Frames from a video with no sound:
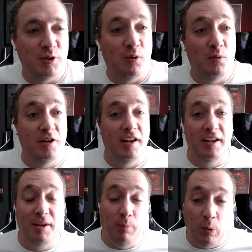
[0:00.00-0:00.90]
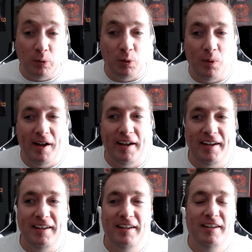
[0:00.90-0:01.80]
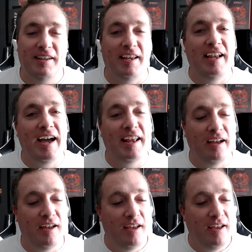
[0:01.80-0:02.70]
So when it get pulled away, you gotta